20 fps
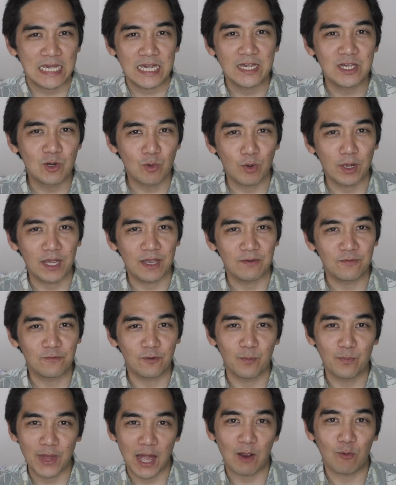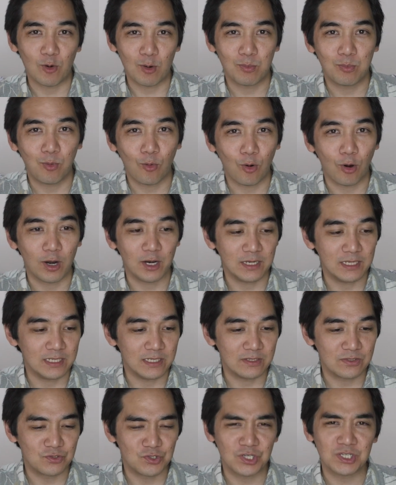takeaway from that report
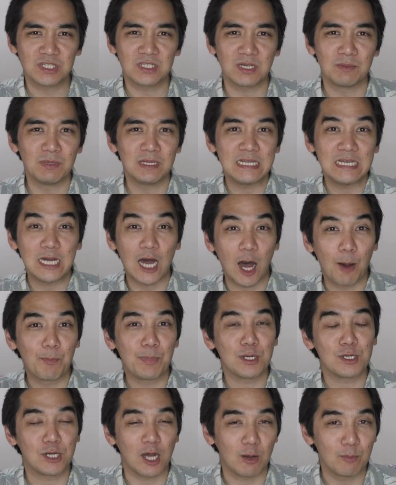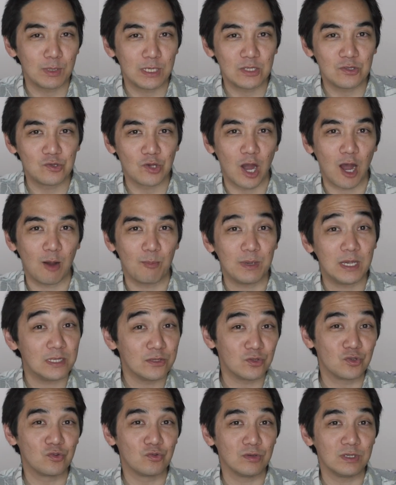is just some of the up-and-coming job
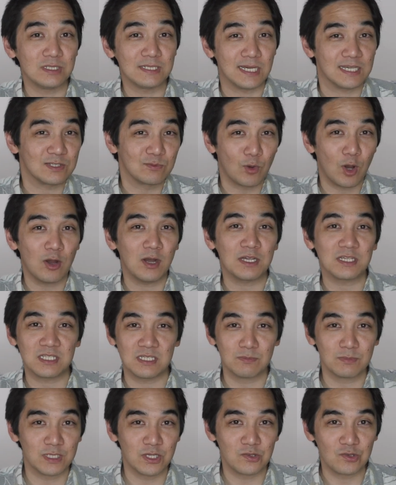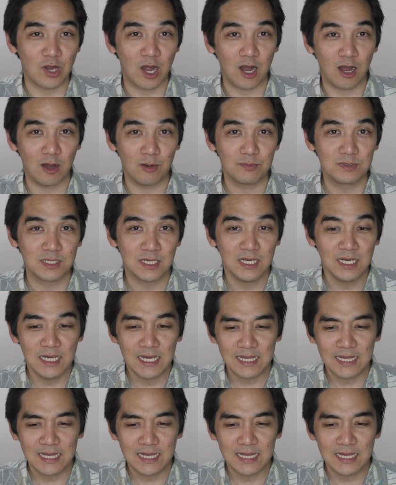industries, as well as some of the jobs